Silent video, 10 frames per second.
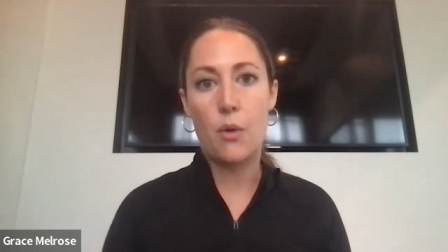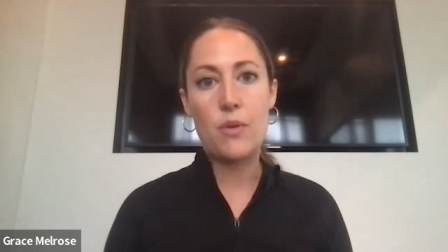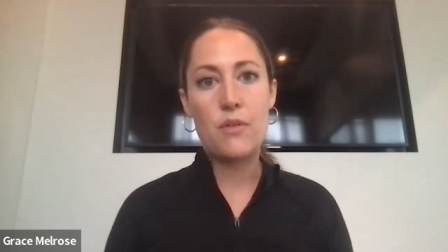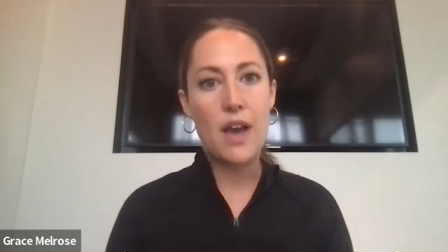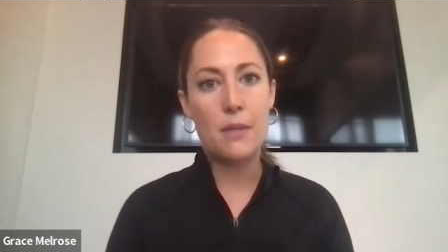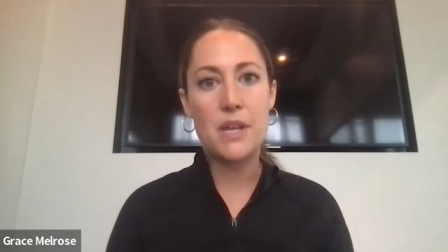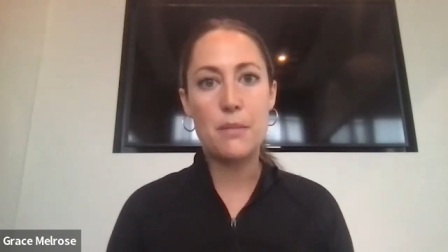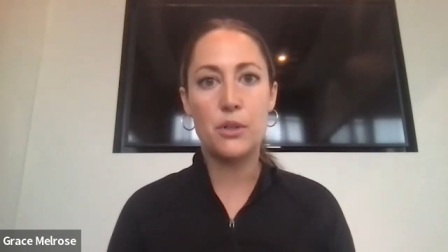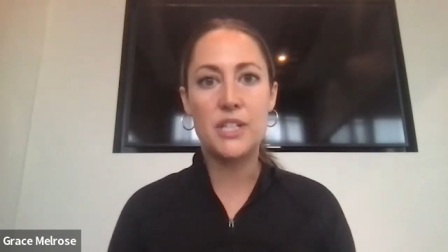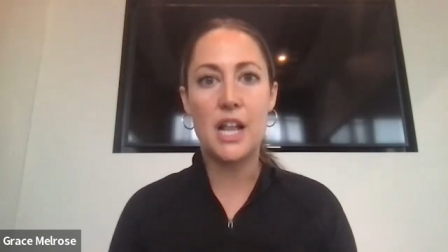And we've had
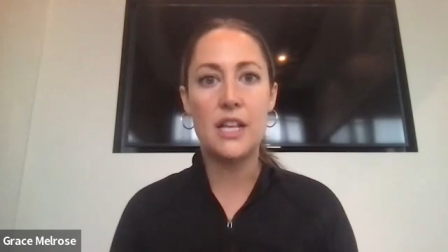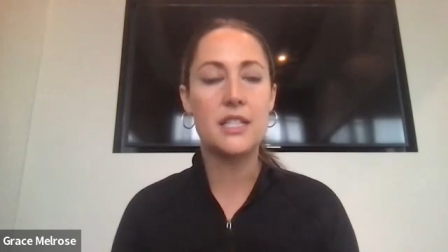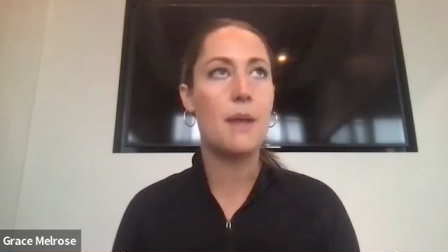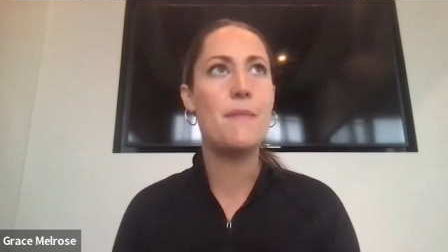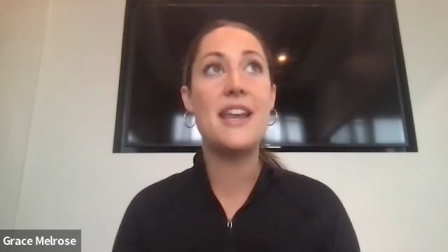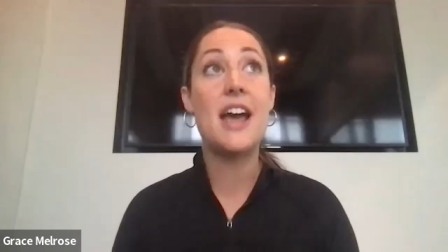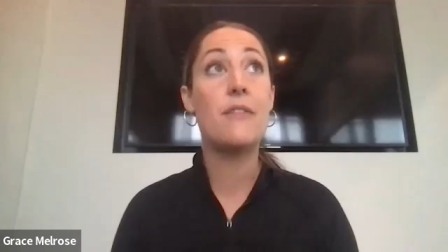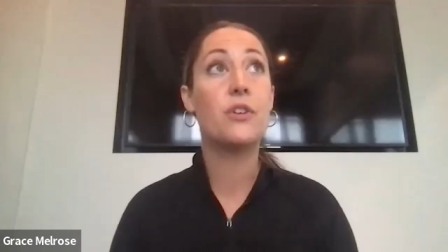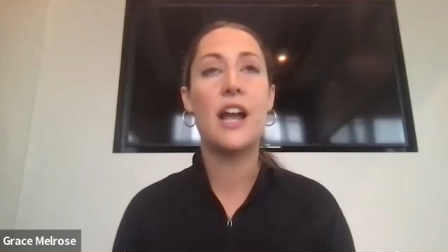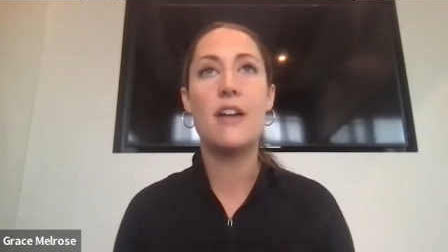people tell us, I'm
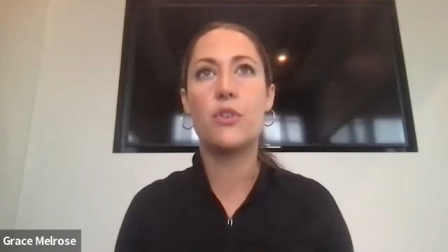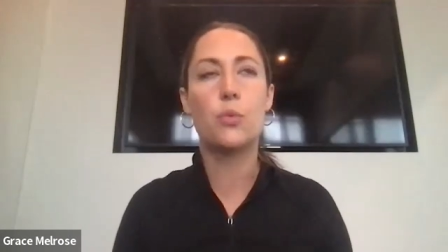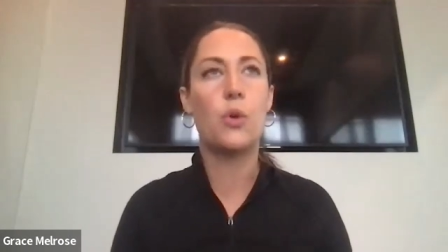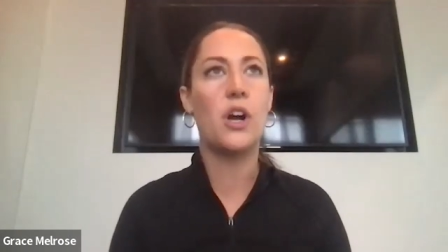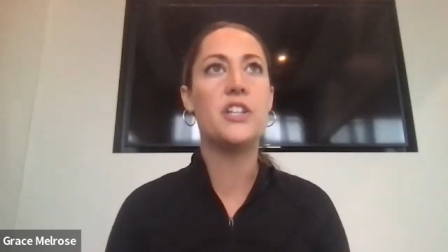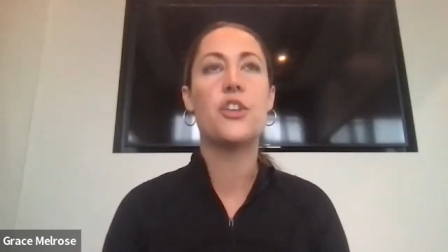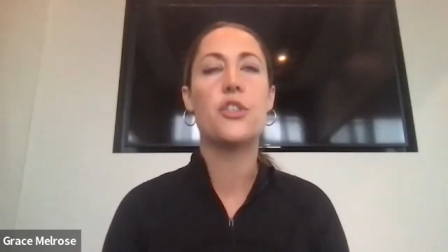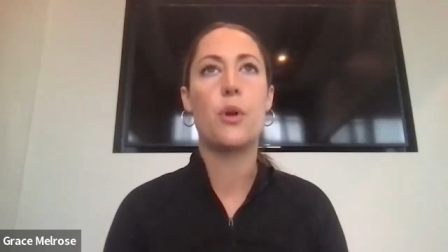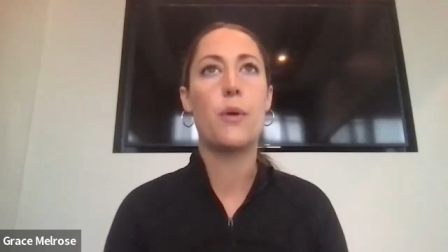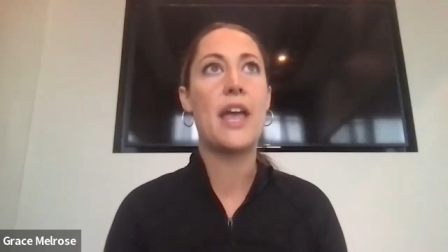never, ever one to
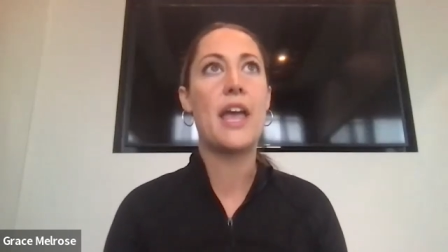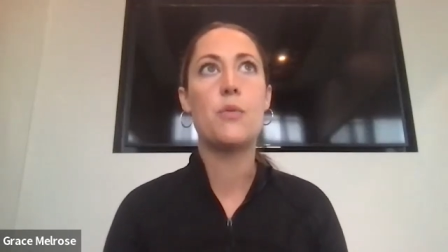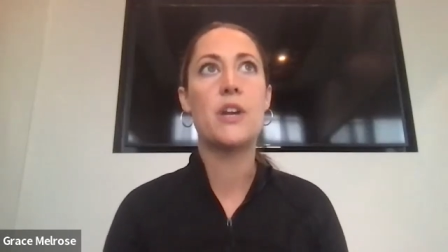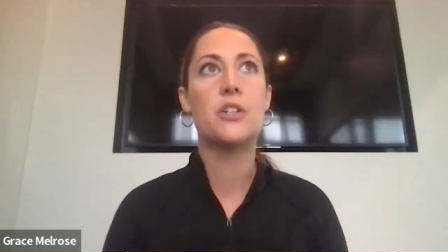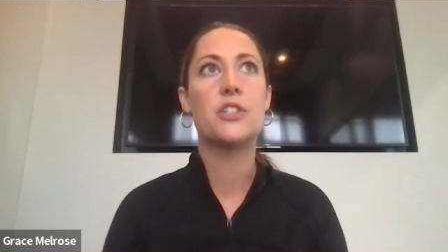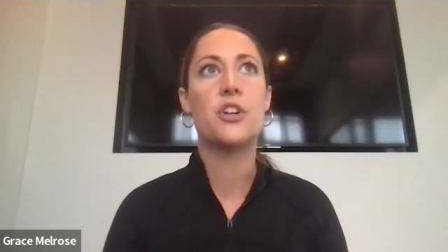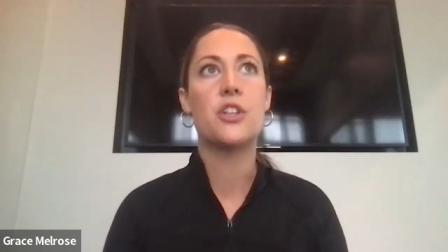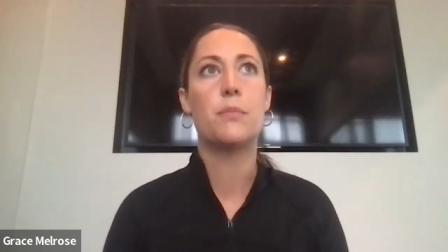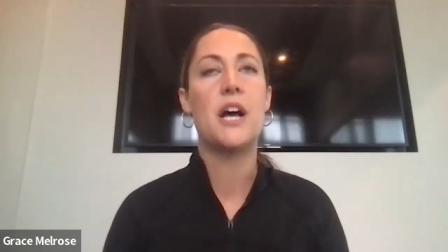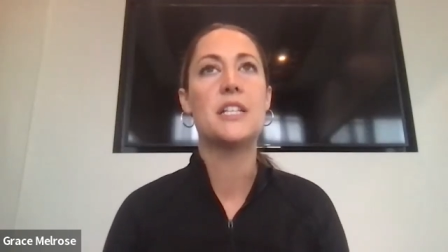throw anyone else under the
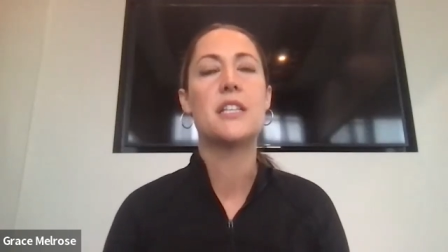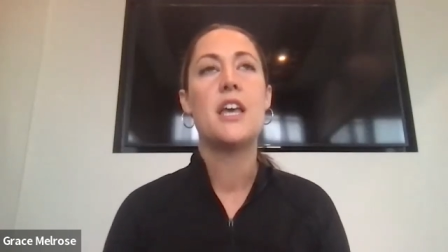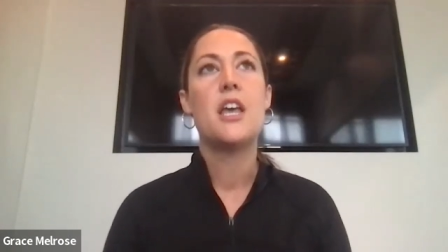bus.